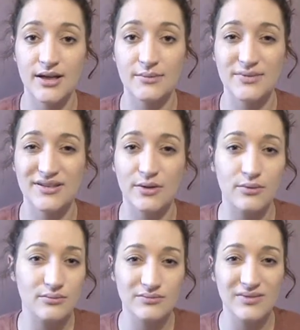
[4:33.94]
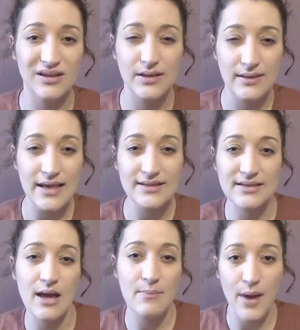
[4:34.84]
So that's
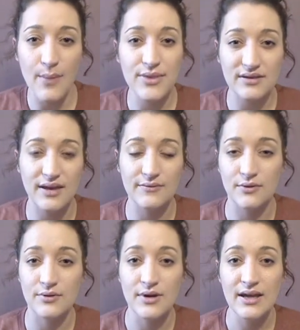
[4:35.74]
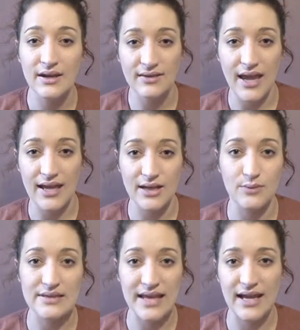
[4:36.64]
about the level that it
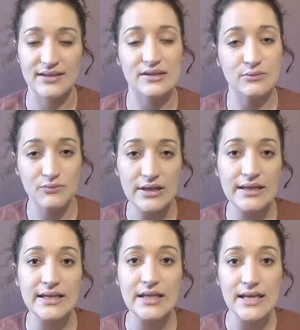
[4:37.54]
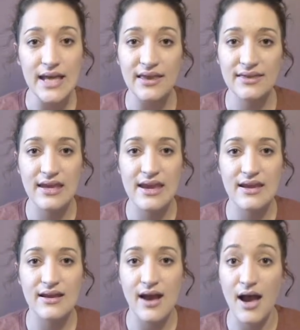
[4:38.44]
was at. So really
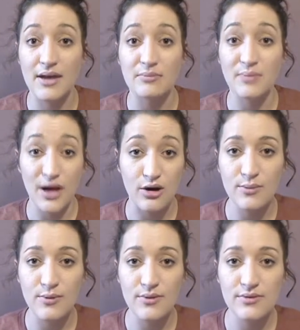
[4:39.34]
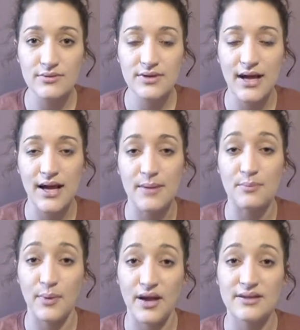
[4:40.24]
nothing unbearable,
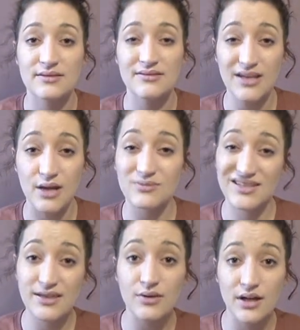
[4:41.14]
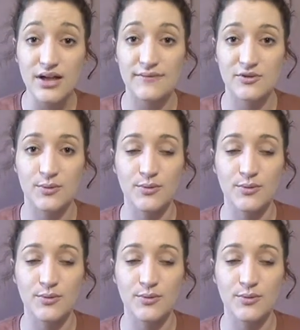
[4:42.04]
but still uncomfortable.